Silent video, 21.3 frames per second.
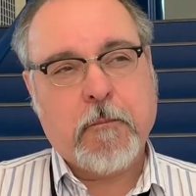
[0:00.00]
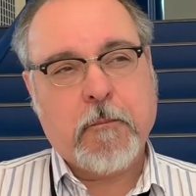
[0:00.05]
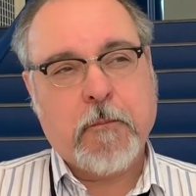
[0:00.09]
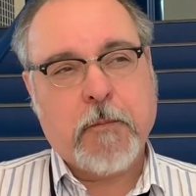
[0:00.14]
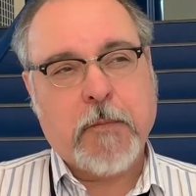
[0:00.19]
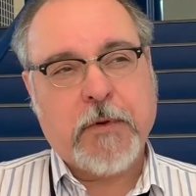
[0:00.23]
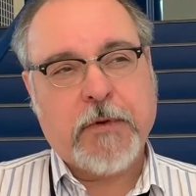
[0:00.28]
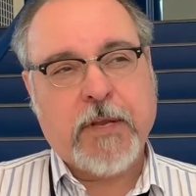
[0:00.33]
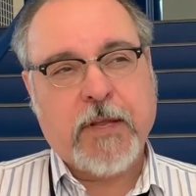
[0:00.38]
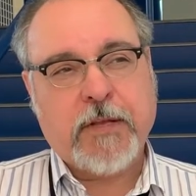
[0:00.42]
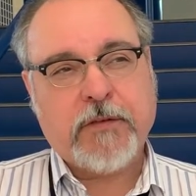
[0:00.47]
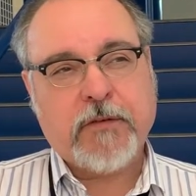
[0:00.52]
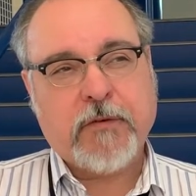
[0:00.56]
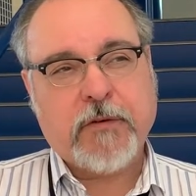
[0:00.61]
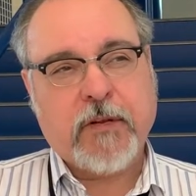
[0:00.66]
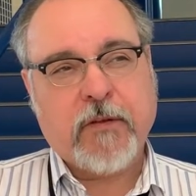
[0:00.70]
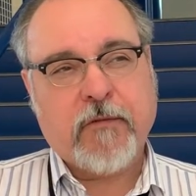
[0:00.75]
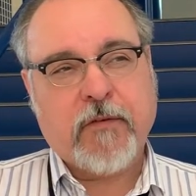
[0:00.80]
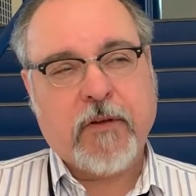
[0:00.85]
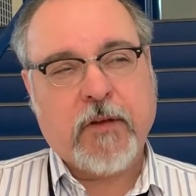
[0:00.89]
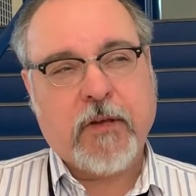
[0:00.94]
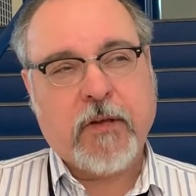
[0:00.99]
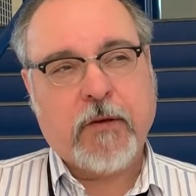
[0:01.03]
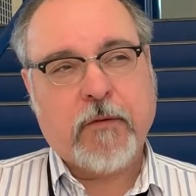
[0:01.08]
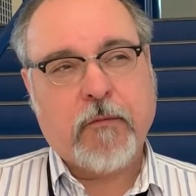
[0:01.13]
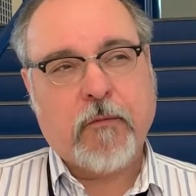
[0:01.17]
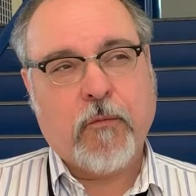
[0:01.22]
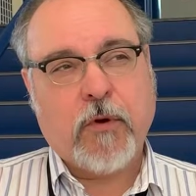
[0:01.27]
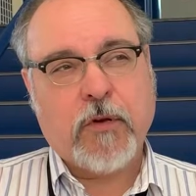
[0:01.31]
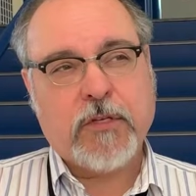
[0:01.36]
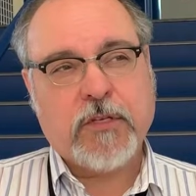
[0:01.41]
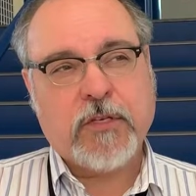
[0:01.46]
The death certificate
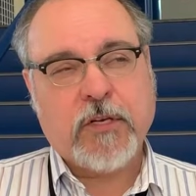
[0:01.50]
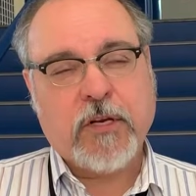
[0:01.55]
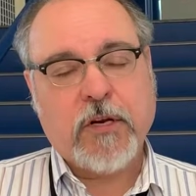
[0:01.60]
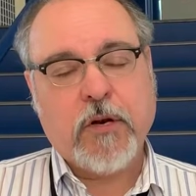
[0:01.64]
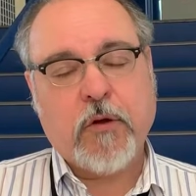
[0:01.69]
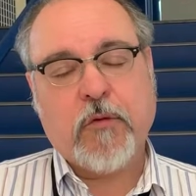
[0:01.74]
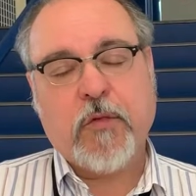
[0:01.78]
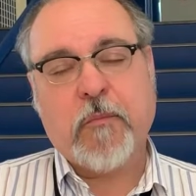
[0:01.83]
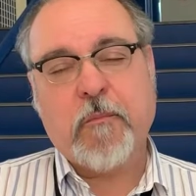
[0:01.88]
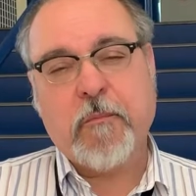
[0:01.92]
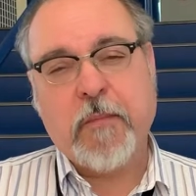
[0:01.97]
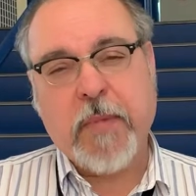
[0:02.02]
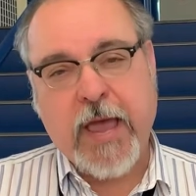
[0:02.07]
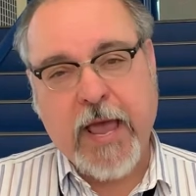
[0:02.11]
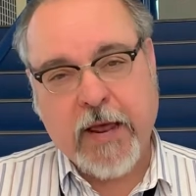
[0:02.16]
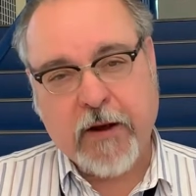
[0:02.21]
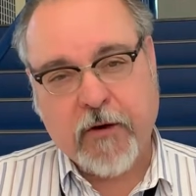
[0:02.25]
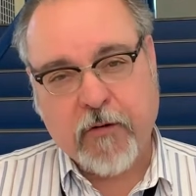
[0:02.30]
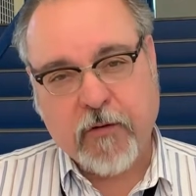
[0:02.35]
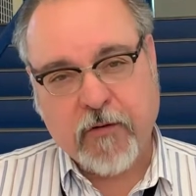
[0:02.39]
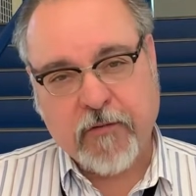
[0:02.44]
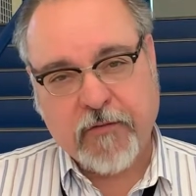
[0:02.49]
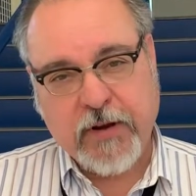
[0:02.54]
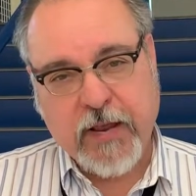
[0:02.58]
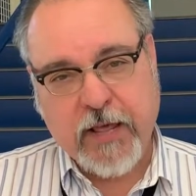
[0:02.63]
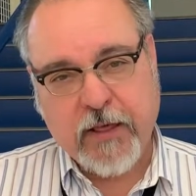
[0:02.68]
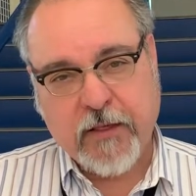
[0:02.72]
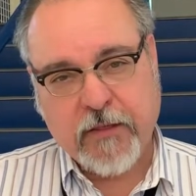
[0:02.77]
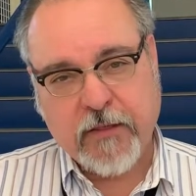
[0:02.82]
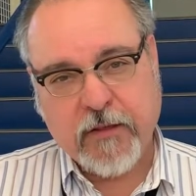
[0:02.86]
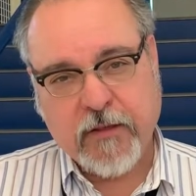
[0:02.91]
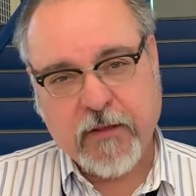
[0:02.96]
wants to know the manner of
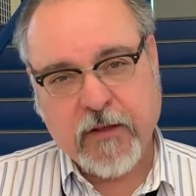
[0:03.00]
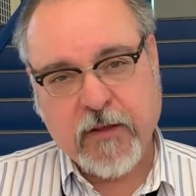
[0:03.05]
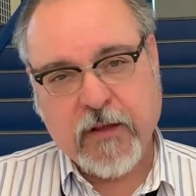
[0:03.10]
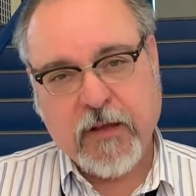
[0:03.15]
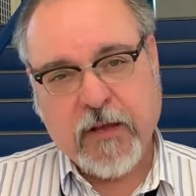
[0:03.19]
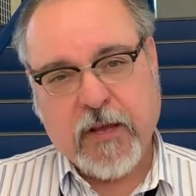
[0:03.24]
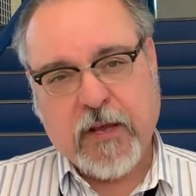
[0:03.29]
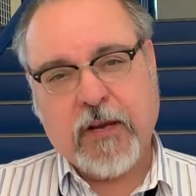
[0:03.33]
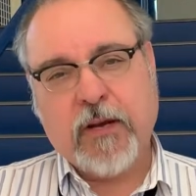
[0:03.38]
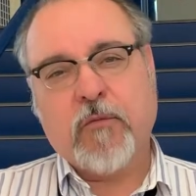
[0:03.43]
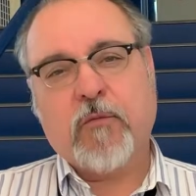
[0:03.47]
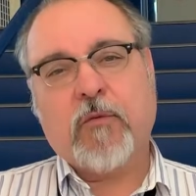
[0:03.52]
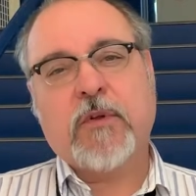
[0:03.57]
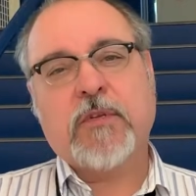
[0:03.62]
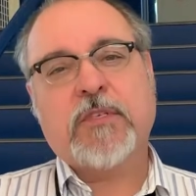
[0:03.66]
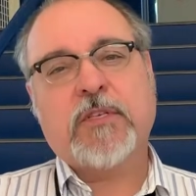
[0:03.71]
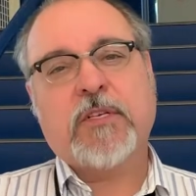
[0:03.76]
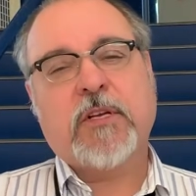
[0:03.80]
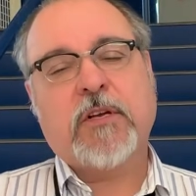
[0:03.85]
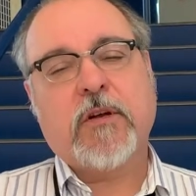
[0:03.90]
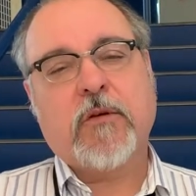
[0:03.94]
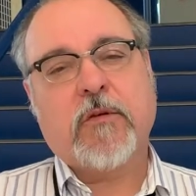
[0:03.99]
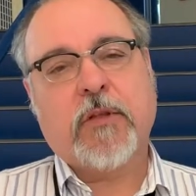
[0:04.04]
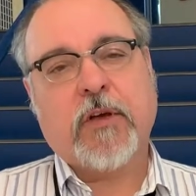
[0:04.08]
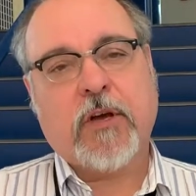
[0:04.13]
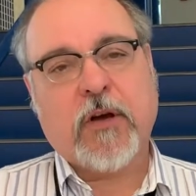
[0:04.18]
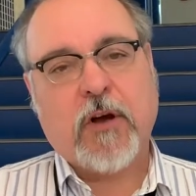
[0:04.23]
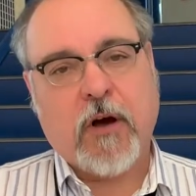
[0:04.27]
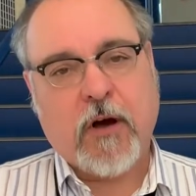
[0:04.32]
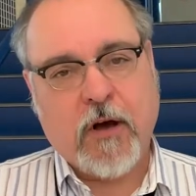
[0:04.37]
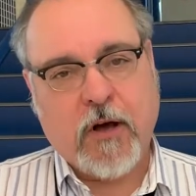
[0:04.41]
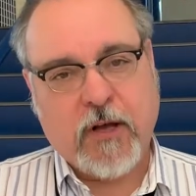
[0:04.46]
death, and it wants to know the
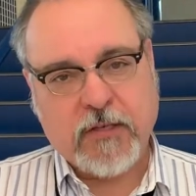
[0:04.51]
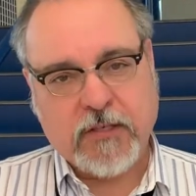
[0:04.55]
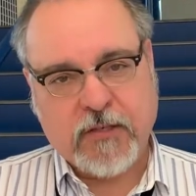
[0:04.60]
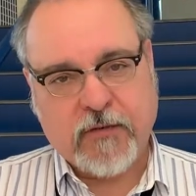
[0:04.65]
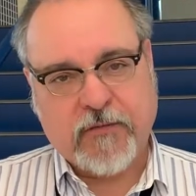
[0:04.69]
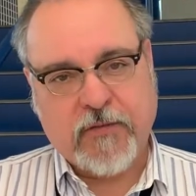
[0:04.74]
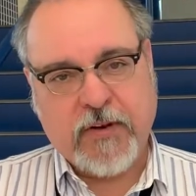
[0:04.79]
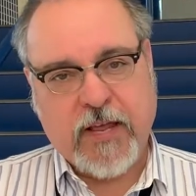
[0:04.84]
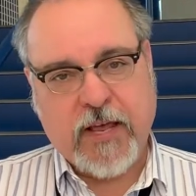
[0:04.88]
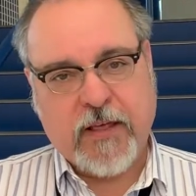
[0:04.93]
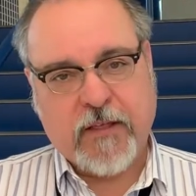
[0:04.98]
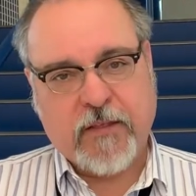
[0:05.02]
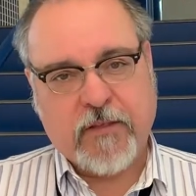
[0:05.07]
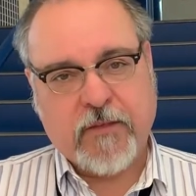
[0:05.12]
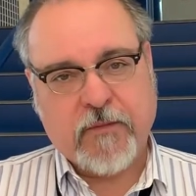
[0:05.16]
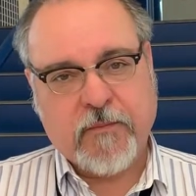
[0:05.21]
cause of death.